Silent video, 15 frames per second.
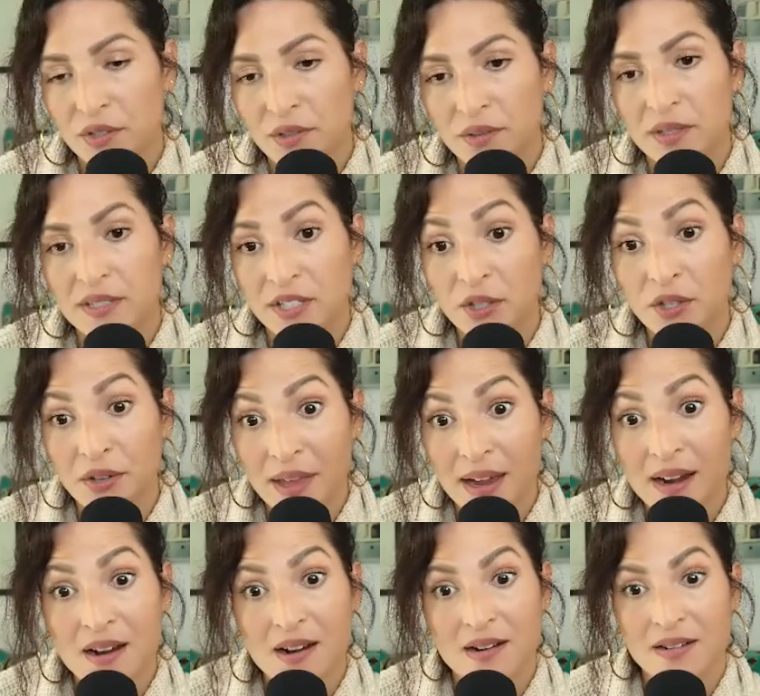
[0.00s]
until you're
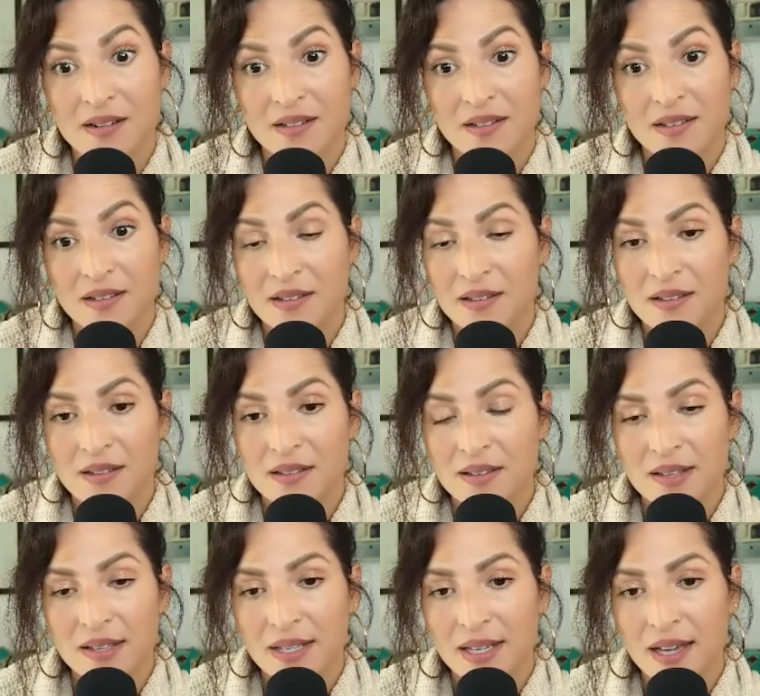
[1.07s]
there situation.
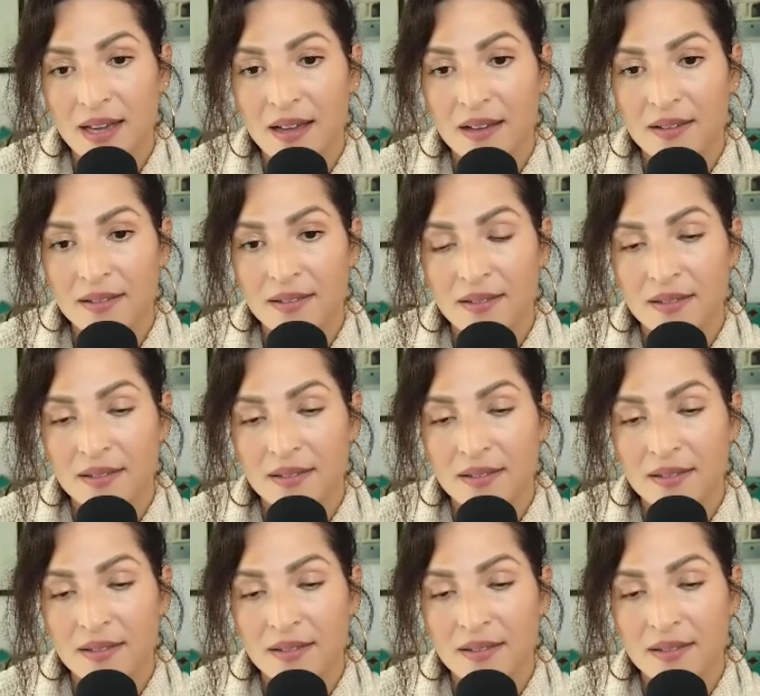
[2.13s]
Yeah. Yeah.